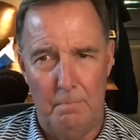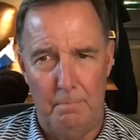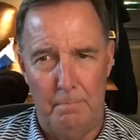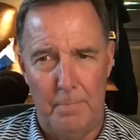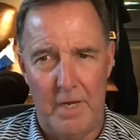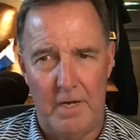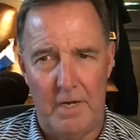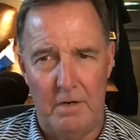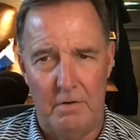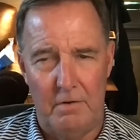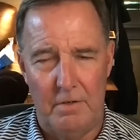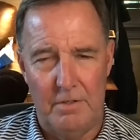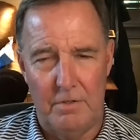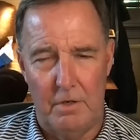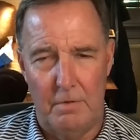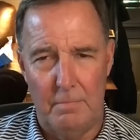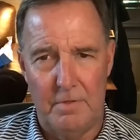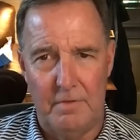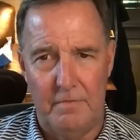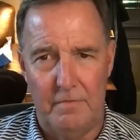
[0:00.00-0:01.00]
better in
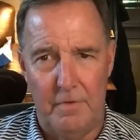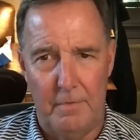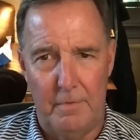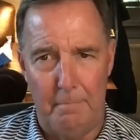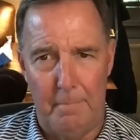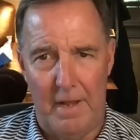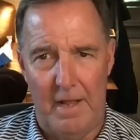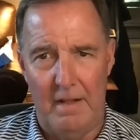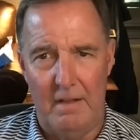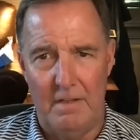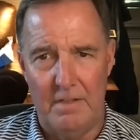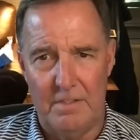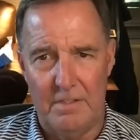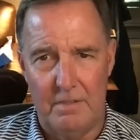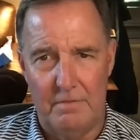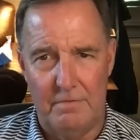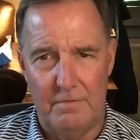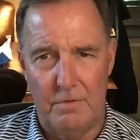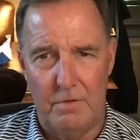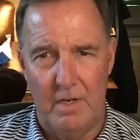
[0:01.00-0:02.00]
terms of the balance
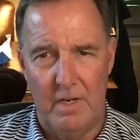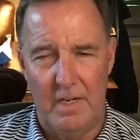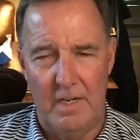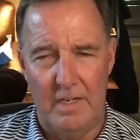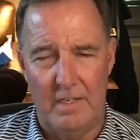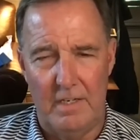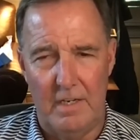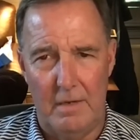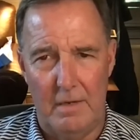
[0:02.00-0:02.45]
of trade.